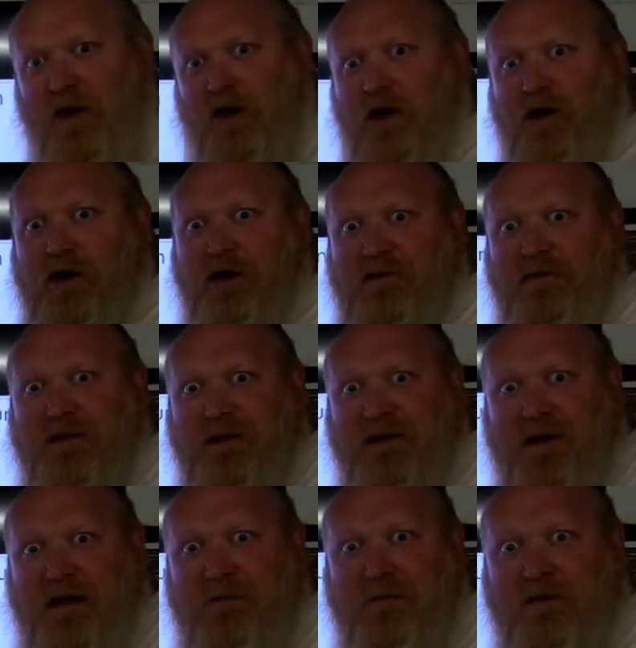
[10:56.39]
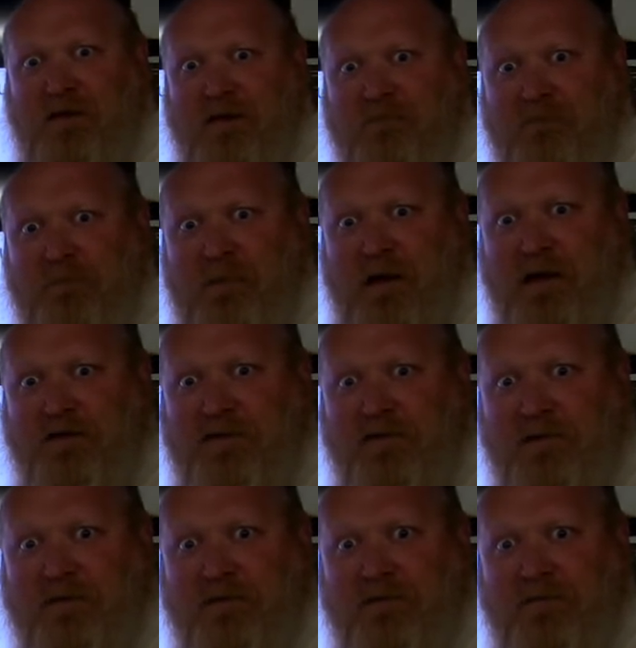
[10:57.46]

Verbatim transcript: Who do you think gave me the information?